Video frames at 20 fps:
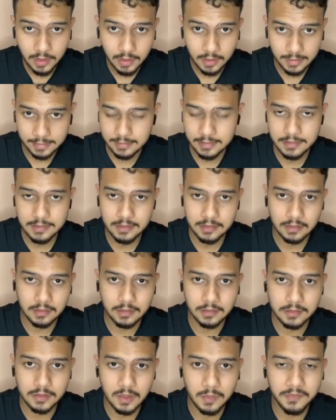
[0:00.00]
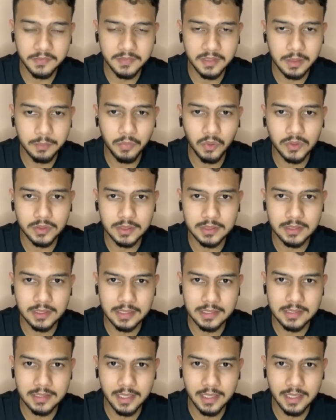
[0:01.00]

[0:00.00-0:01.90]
and these are some of the important things